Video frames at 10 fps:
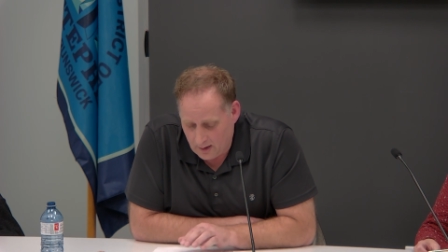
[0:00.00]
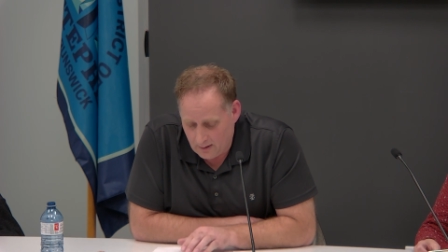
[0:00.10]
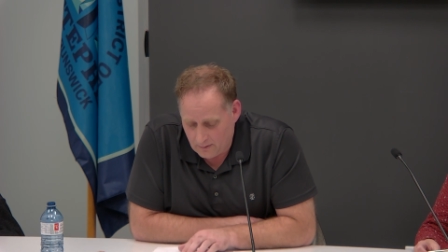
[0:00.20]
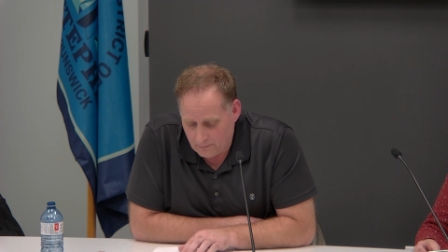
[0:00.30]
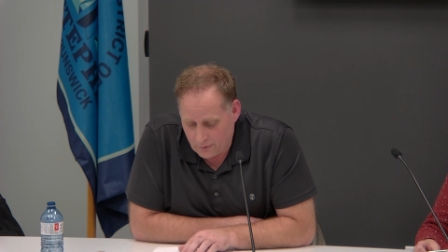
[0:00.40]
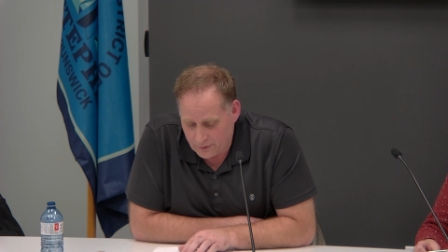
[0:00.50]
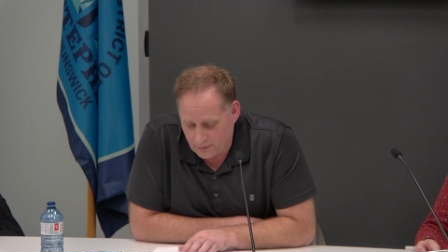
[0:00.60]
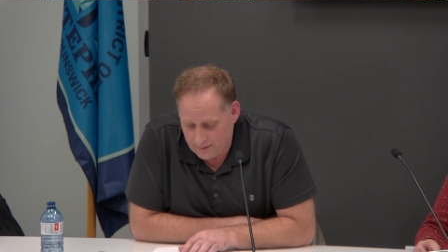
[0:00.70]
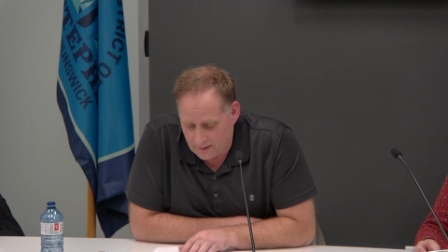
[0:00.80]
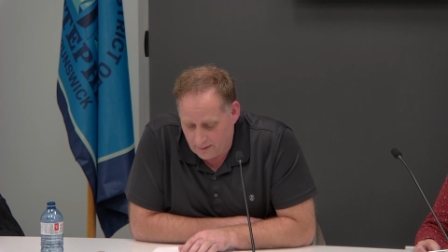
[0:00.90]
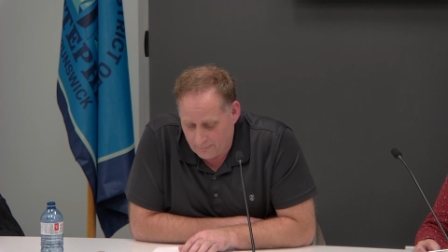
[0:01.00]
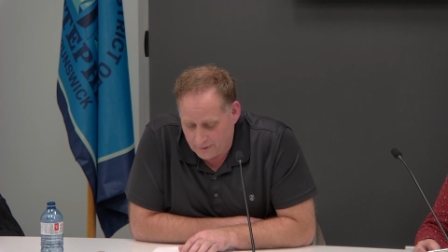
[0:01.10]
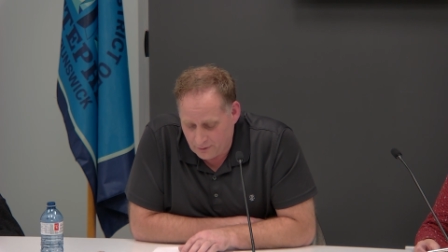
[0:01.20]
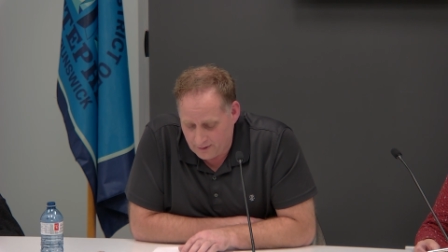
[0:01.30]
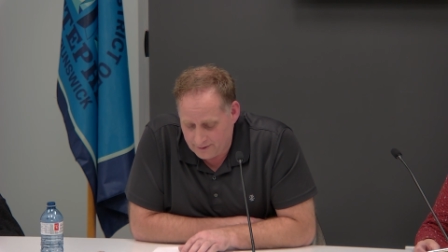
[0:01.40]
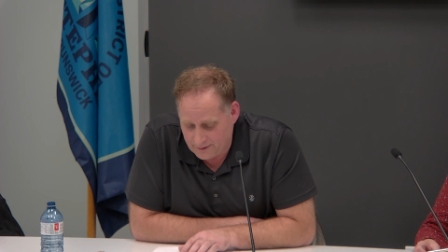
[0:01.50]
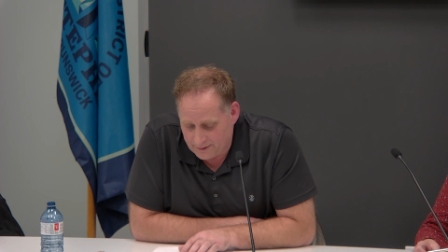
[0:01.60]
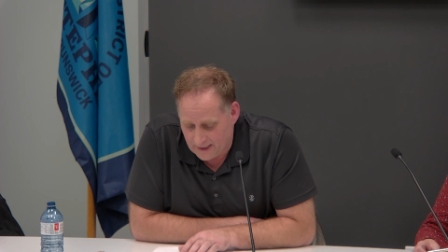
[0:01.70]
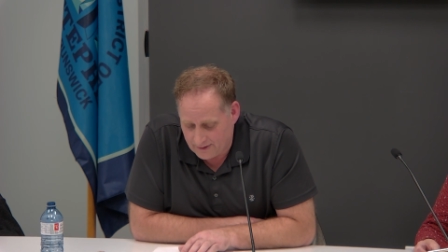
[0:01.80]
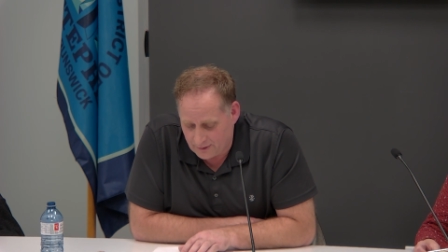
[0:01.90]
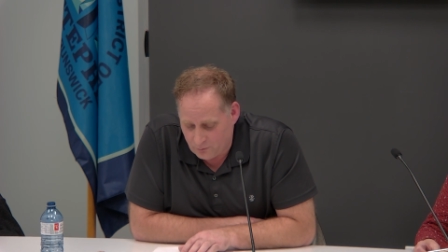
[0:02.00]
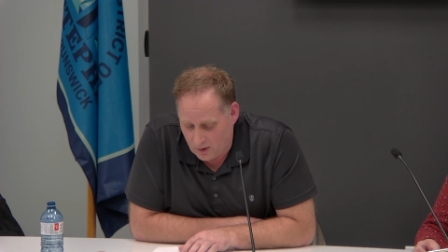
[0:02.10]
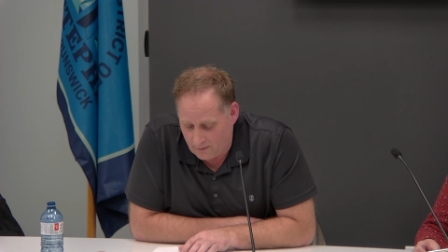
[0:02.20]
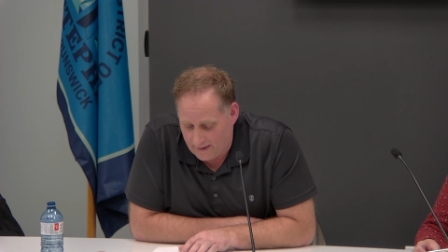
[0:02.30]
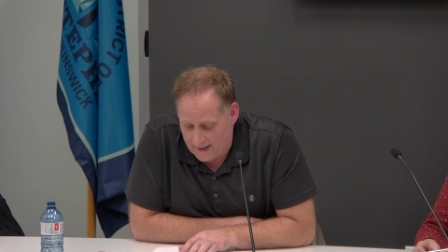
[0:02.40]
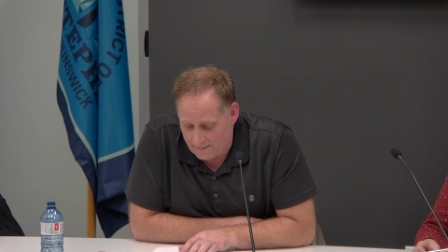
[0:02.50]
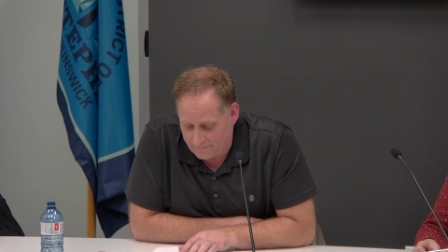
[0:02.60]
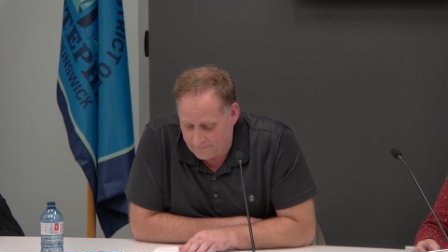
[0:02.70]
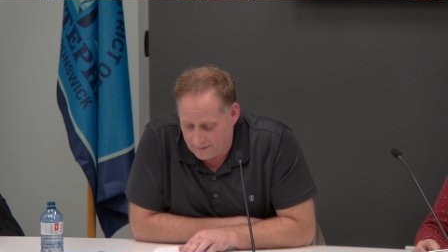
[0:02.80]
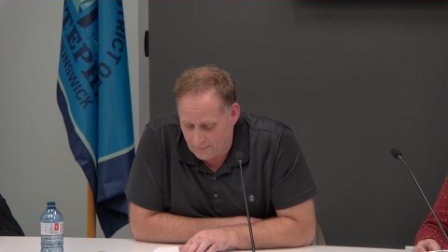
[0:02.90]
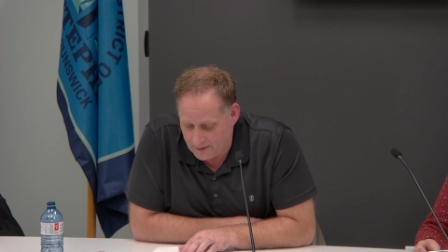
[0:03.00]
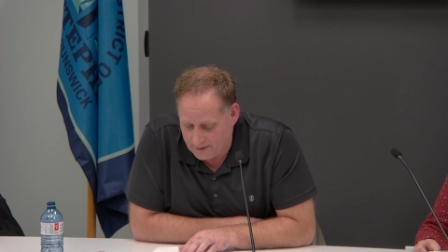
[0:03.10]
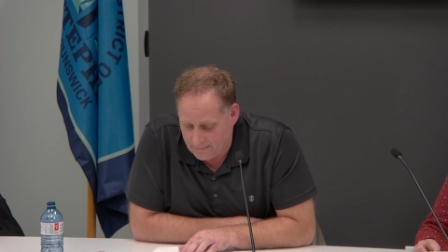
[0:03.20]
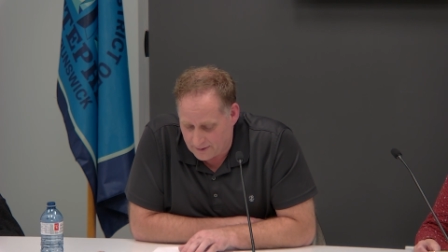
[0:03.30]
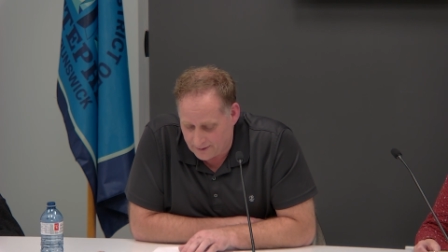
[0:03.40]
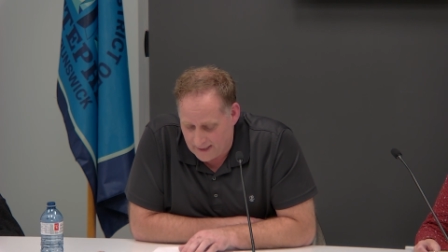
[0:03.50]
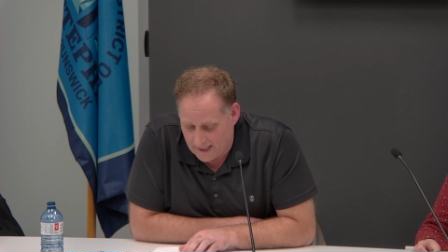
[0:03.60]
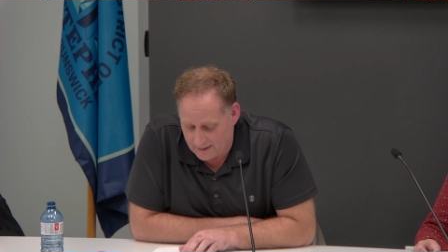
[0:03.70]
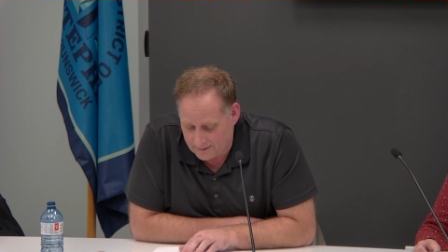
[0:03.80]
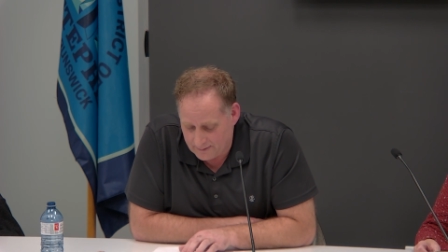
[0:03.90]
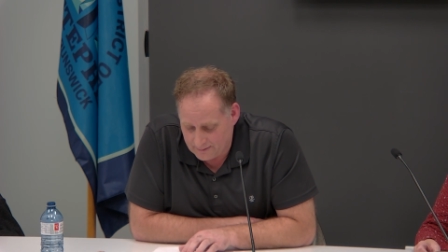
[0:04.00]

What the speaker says: Pursuant to Section 12F, the Emergency Measures Act,